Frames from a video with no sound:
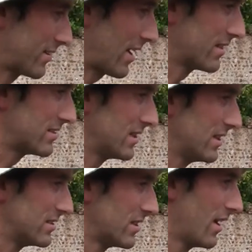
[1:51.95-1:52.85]
10
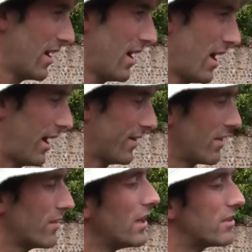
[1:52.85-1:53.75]
seeds, and they're
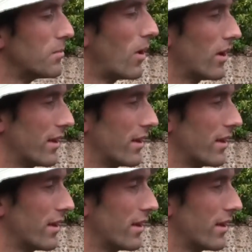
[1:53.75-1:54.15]
really small,